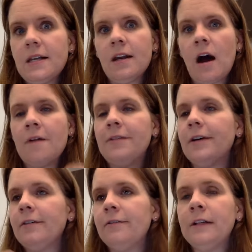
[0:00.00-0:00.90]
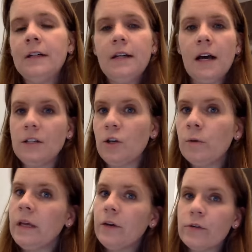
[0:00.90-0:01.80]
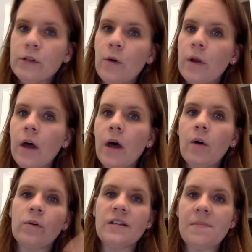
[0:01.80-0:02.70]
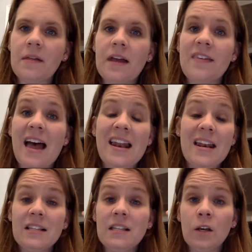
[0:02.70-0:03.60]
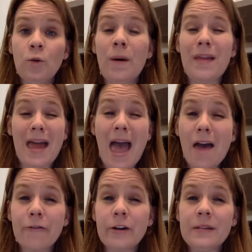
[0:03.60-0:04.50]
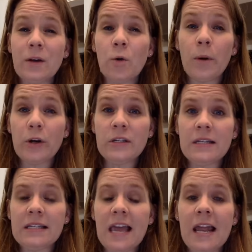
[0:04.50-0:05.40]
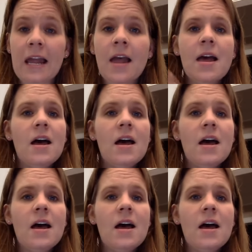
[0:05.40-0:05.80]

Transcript: off of a two liter soda or something like that, and it's a coupon that every single person is getting,